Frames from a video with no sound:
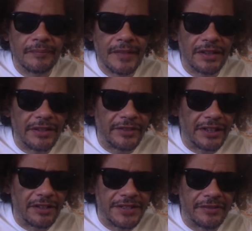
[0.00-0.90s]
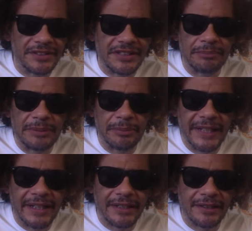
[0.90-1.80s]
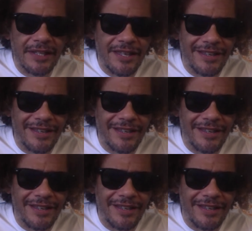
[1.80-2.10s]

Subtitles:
I'll never get all 17 people back.